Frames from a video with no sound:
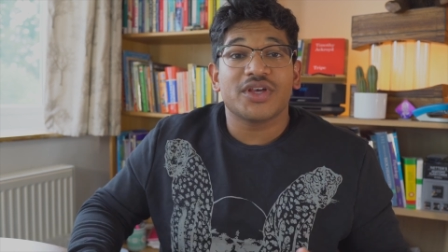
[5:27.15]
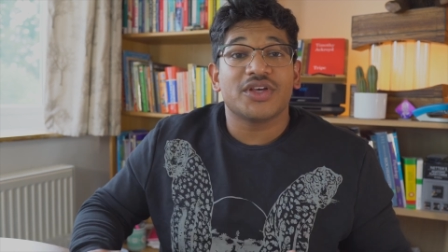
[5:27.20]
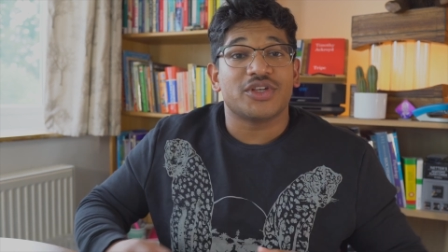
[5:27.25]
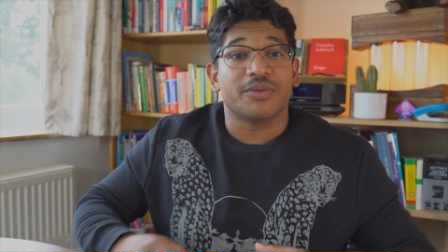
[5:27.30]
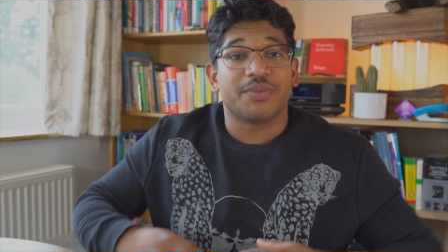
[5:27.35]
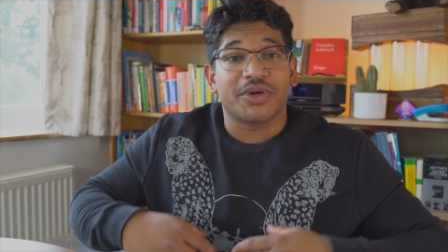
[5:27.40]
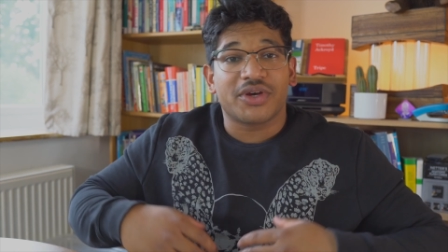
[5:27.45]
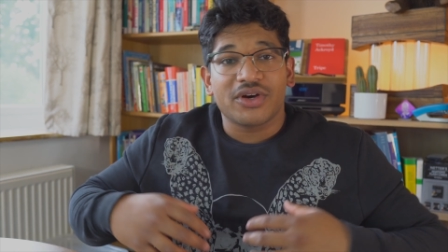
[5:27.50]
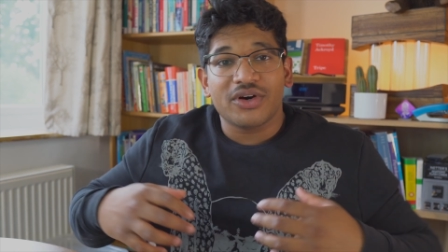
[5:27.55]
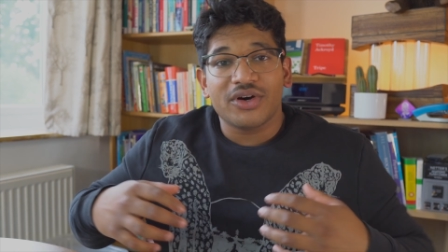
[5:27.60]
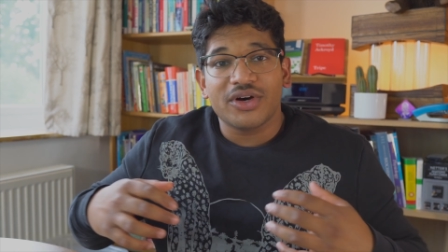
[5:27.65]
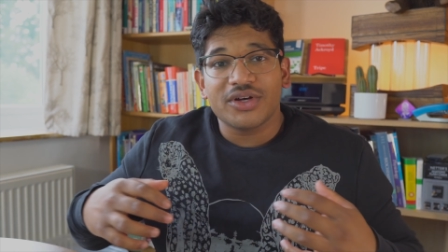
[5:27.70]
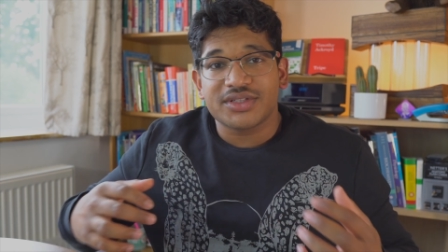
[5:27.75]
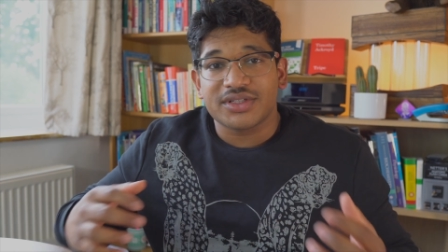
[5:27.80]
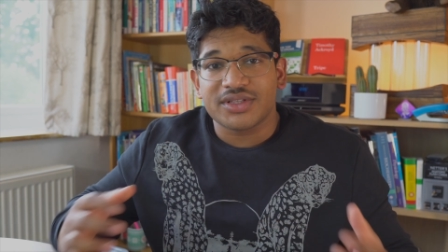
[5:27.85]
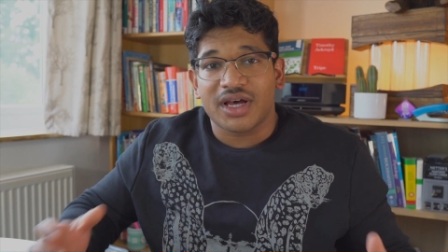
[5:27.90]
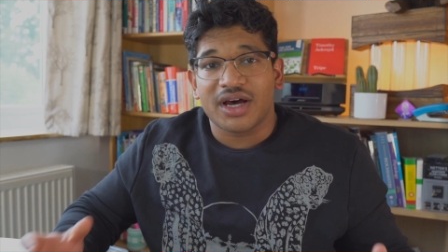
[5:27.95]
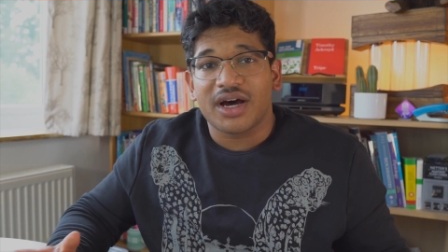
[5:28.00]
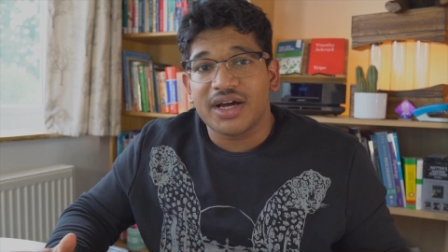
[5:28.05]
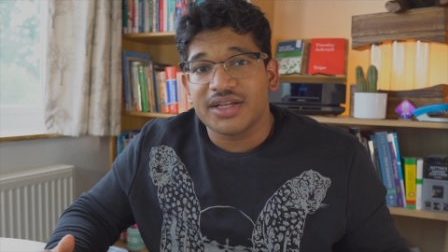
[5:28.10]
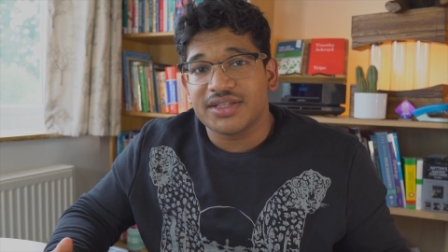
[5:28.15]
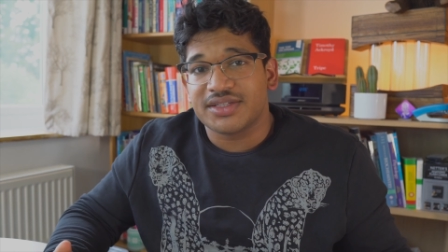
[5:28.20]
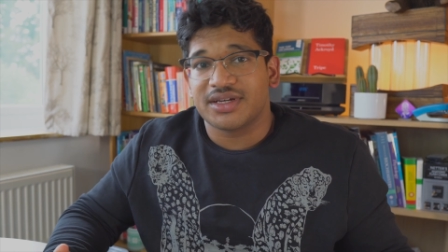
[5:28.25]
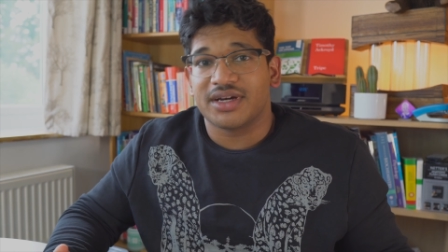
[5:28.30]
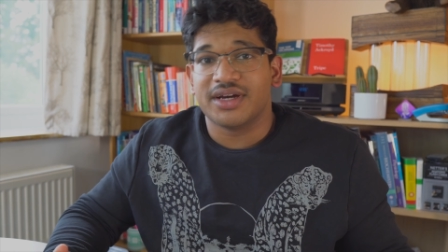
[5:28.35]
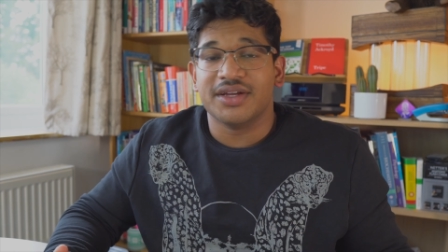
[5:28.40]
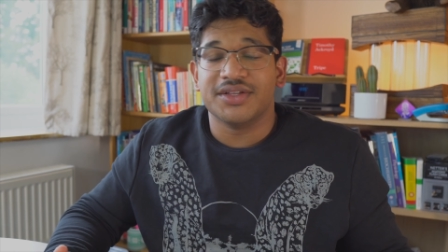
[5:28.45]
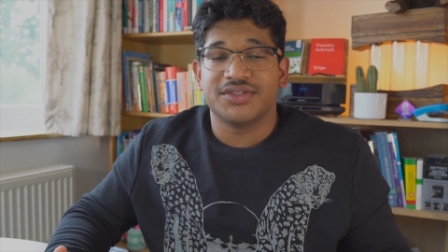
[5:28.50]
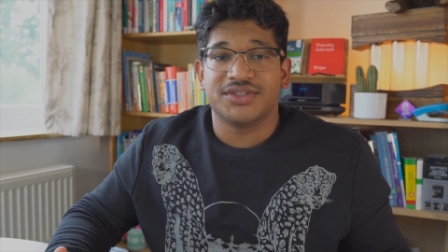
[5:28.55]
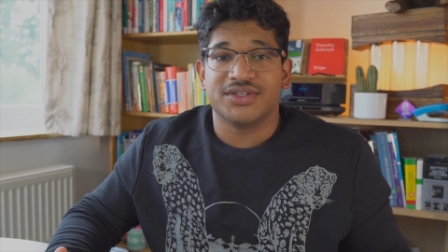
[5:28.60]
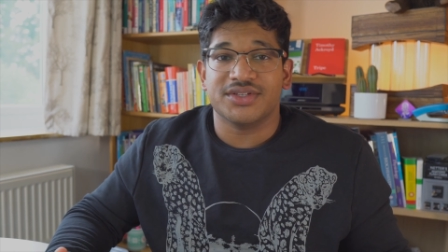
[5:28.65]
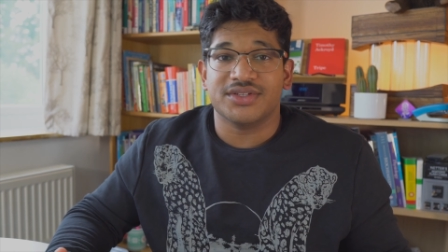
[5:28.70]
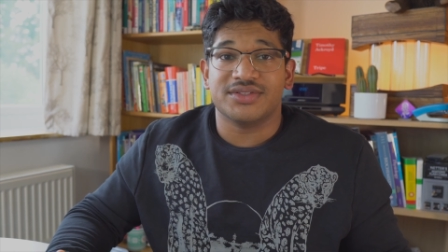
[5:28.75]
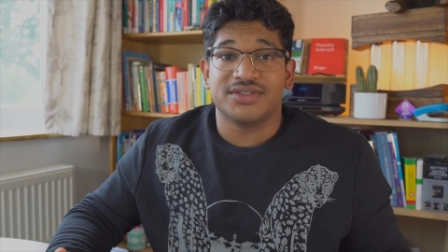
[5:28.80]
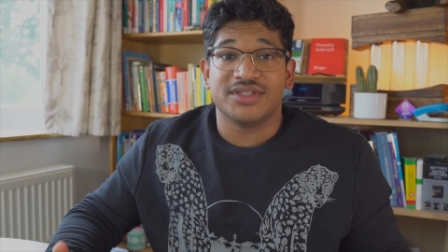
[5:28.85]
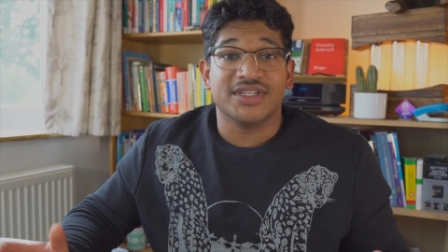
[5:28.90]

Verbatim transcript: So, because the hard sciences,